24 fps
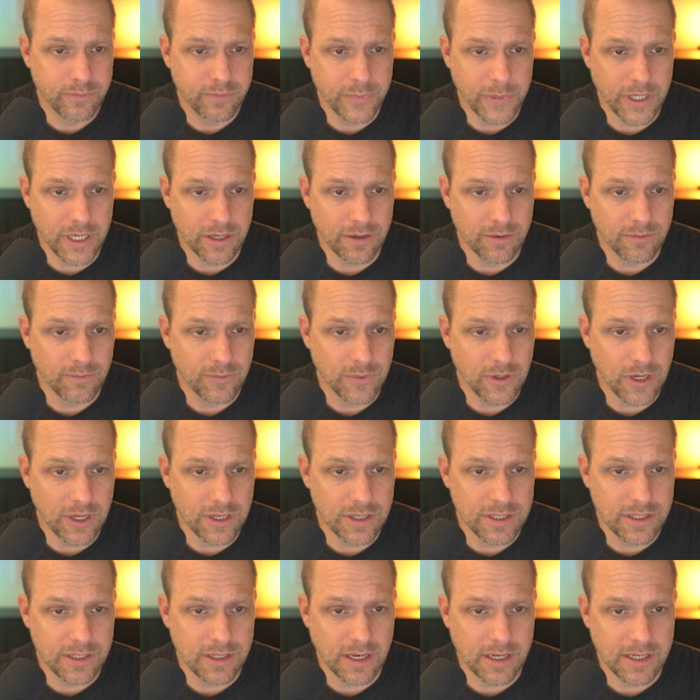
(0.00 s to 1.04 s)
You know, you
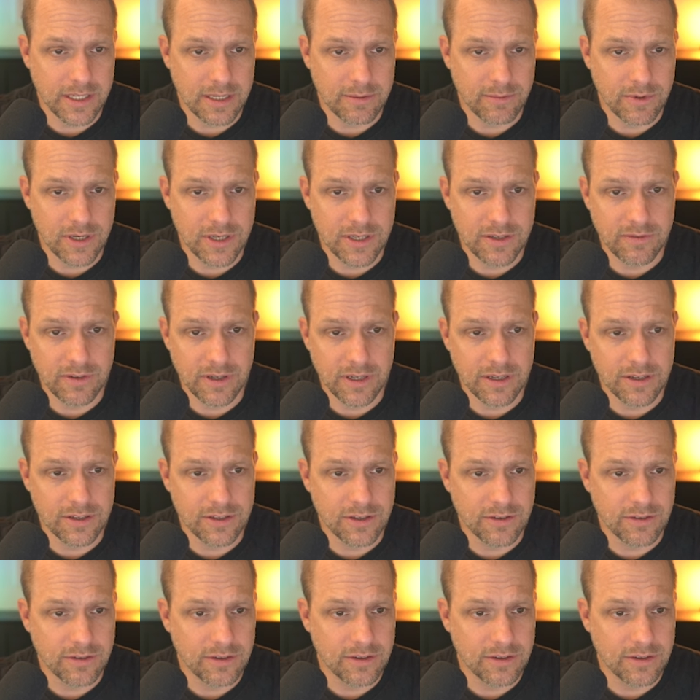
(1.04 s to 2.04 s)
can select image, videos,